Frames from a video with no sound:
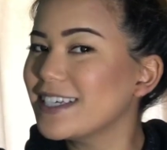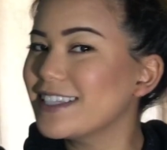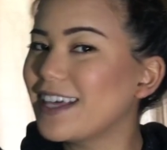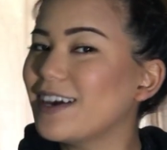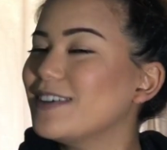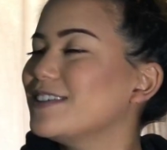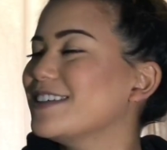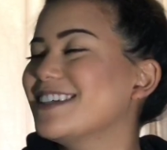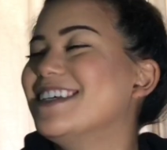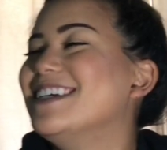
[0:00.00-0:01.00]
length out
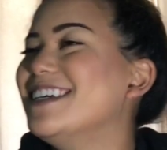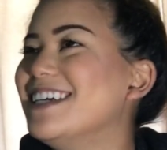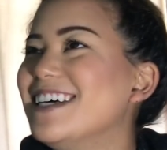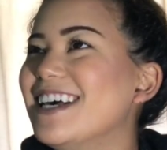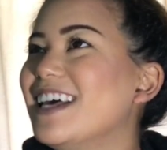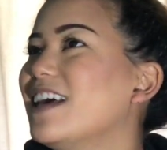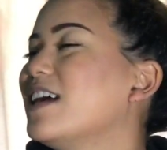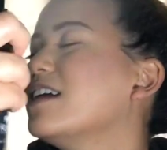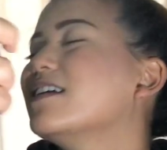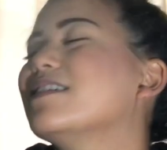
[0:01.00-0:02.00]

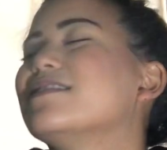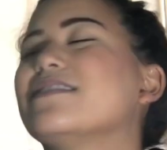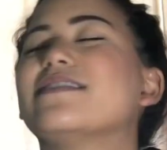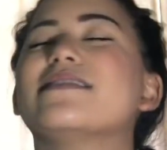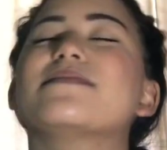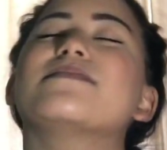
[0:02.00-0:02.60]
and just